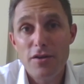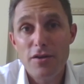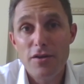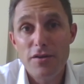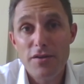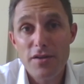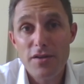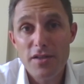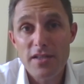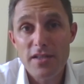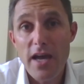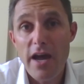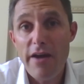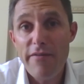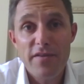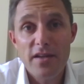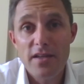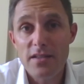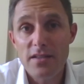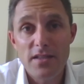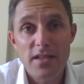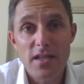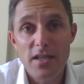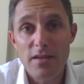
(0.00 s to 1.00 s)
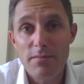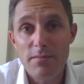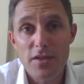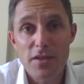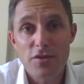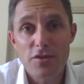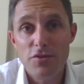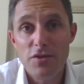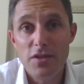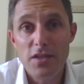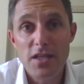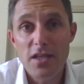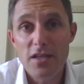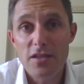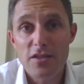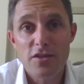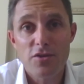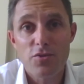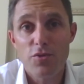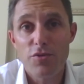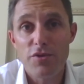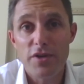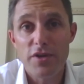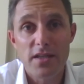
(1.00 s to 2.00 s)
this African team, this unique
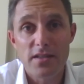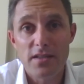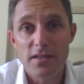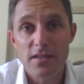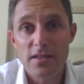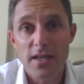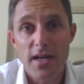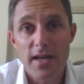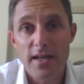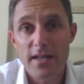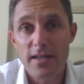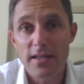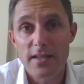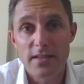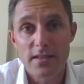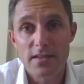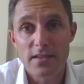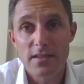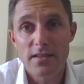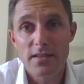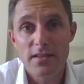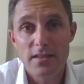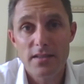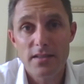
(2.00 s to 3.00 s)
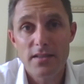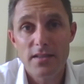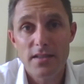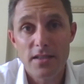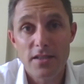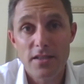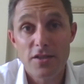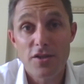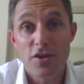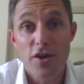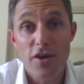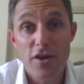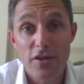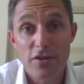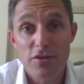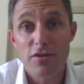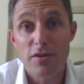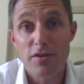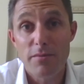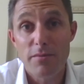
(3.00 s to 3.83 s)
story in cycling is going to the